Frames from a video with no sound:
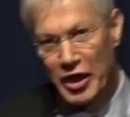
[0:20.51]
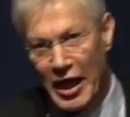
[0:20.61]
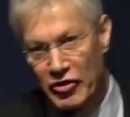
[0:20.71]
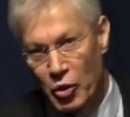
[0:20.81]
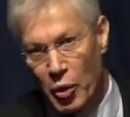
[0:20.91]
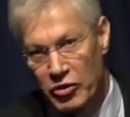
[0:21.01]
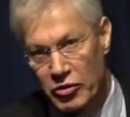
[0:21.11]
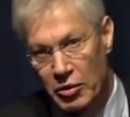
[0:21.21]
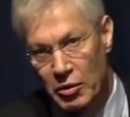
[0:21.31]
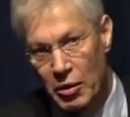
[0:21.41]
didn't ask the
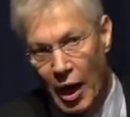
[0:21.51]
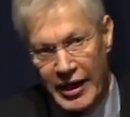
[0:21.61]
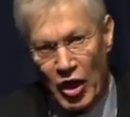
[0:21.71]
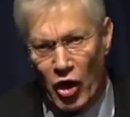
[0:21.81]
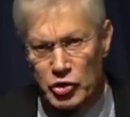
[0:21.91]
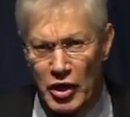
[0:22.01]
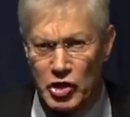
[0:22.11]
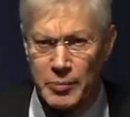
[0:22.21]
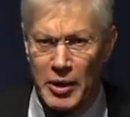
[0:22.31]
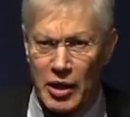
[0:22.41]
question. I think all
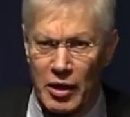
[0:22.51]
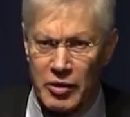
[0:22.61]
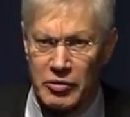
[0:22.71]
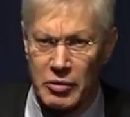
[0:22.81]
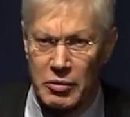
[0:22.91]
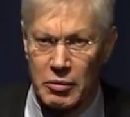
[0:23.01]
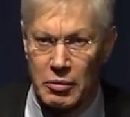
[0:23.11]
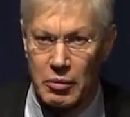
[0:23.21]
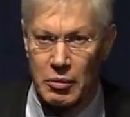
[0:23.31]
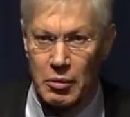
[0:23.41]
drugs should be legalized.
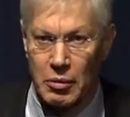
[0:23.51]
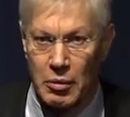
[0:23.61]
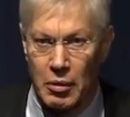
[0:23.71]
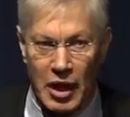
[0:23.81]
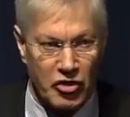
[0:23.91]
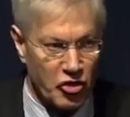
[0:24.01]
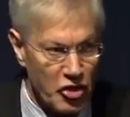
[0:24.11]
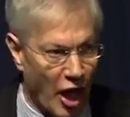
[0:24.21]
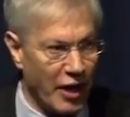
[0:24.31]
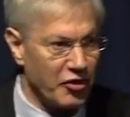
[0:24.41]
It's
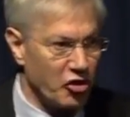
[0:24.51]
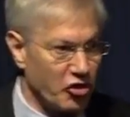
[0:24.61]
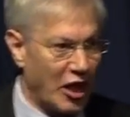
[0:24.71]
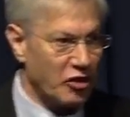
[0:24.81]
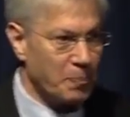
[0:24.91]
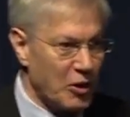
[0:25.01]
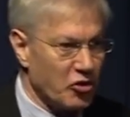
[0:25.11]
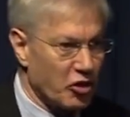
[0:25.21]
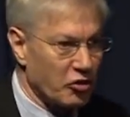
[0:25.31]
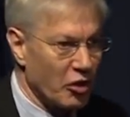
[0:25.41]
none of the state's
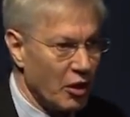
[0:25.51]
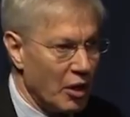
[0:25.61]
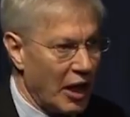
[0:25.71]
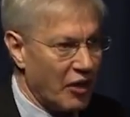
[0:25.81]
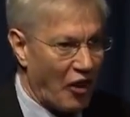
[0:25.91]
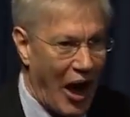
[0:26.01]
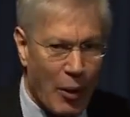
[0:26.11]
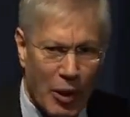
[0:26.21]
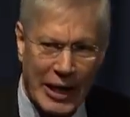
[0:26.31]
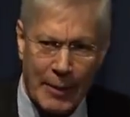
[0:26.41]
business. If
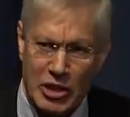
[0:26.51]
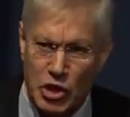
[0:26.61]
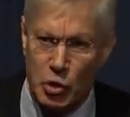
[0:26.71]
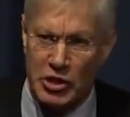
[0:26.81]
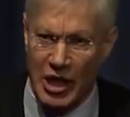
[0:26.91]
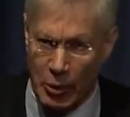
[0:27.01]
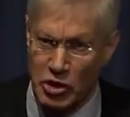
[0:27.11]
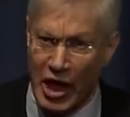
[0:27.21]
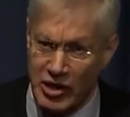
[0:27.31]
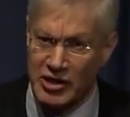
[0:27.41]
I want to commit suicide,
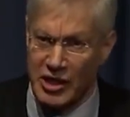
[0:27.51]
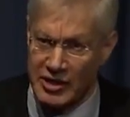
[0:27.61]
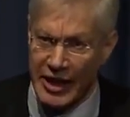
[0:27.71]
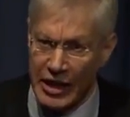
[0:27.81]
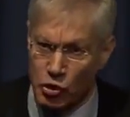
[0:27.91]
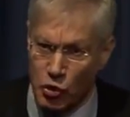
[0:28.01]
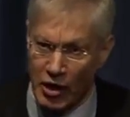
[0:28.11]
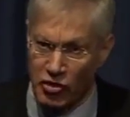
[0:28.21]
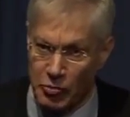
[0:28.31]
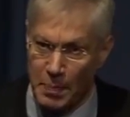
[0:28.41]
which I consider taking
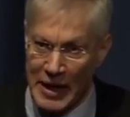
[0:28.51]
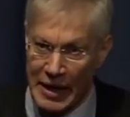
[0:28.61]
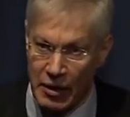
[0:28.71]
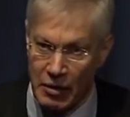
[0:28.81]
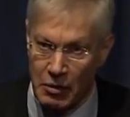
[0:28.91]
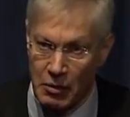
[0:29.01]
drugs as being,